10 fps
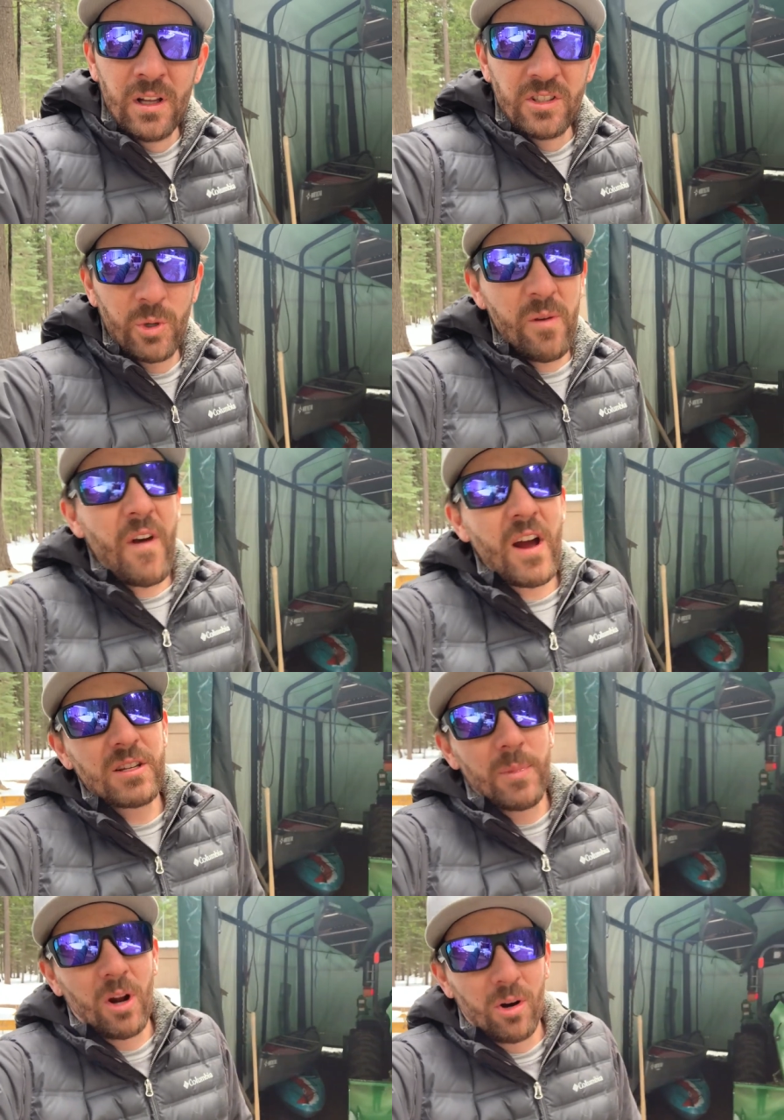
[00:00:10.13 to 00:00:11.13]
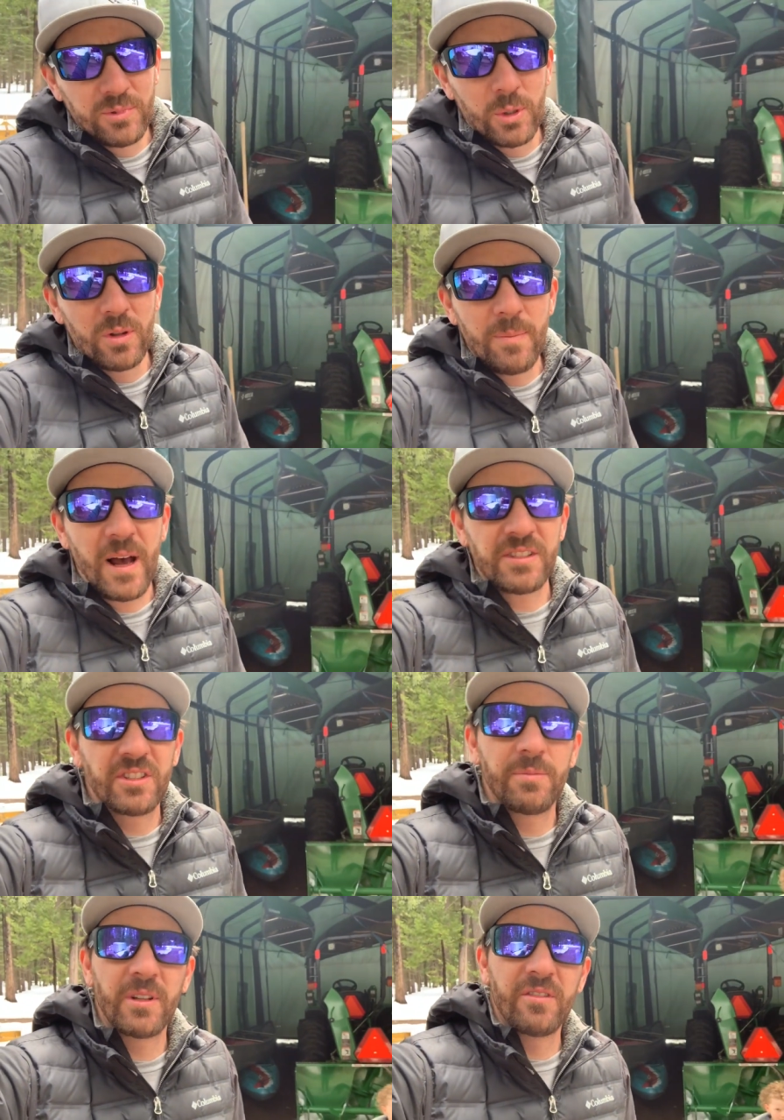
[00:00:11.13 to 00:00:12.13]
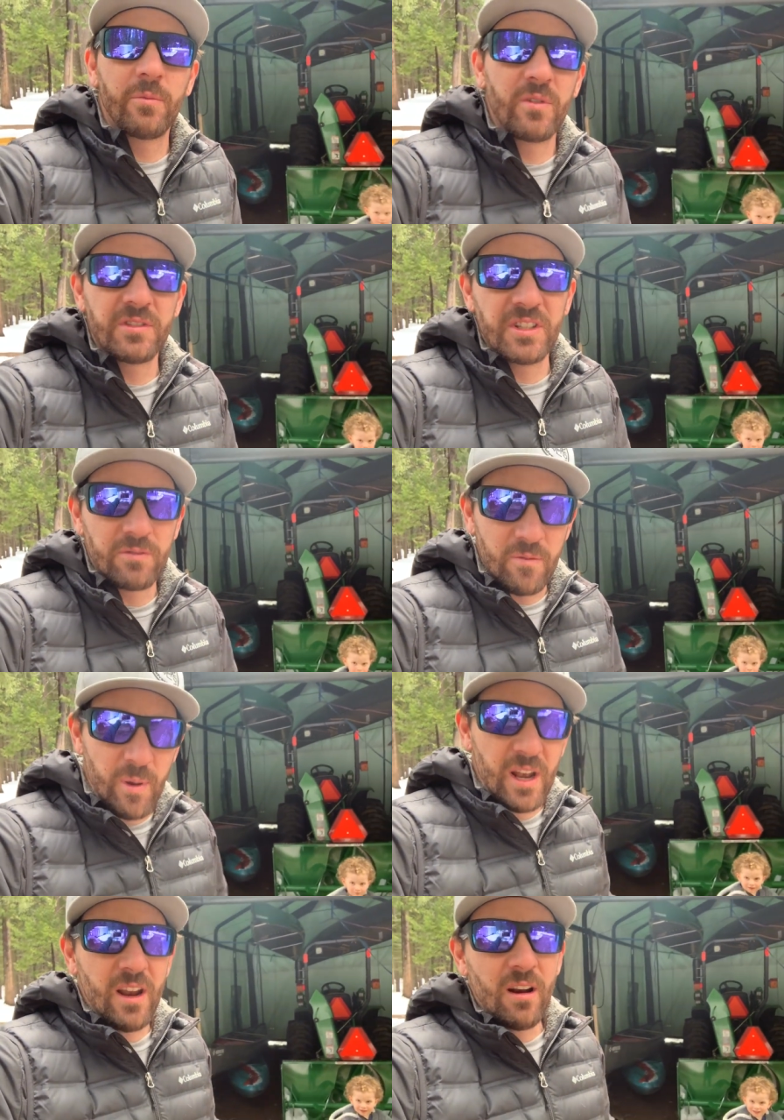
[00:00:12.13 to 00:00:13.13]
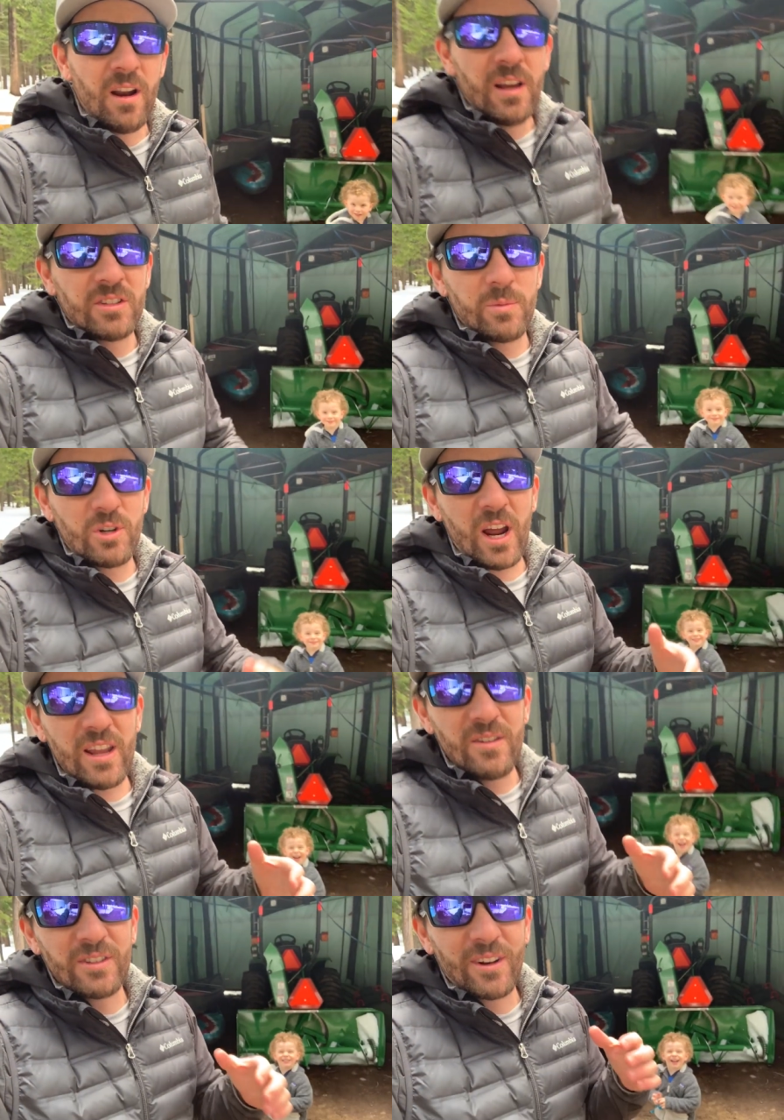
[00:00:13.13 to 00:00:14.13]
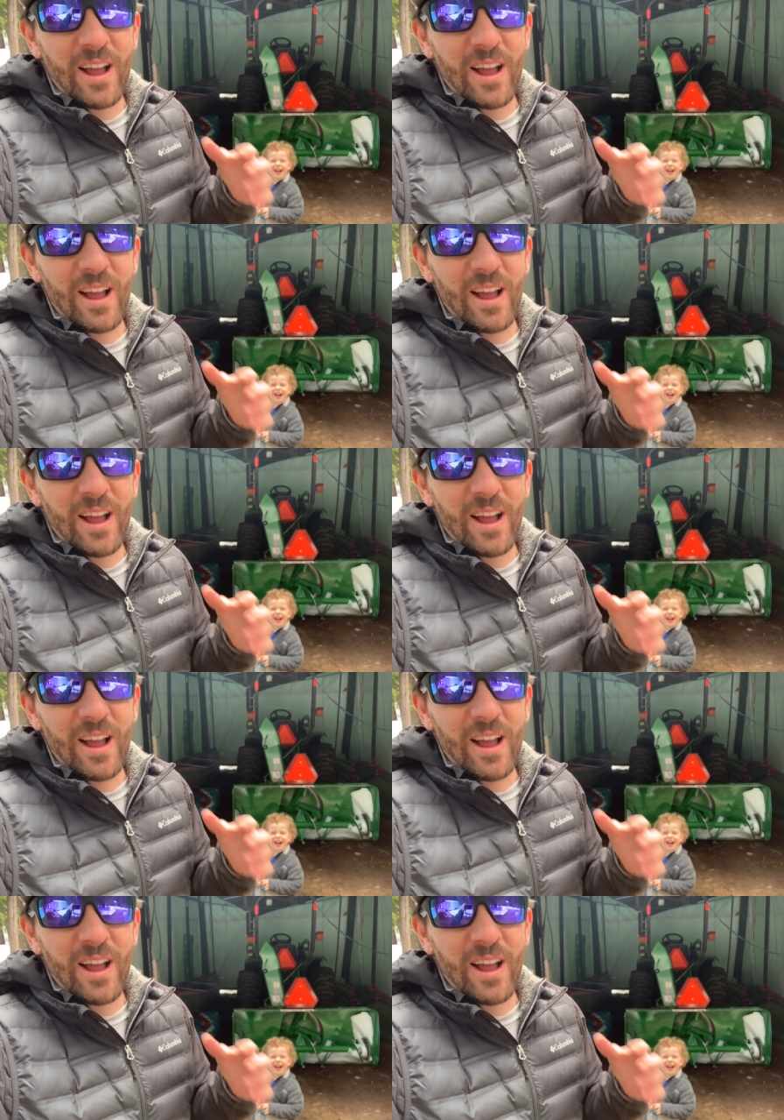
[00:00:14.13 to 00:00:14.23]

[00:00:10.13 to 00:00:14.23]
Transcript: So we've actually been homeschooling the past six months since we've been here. So we try to use little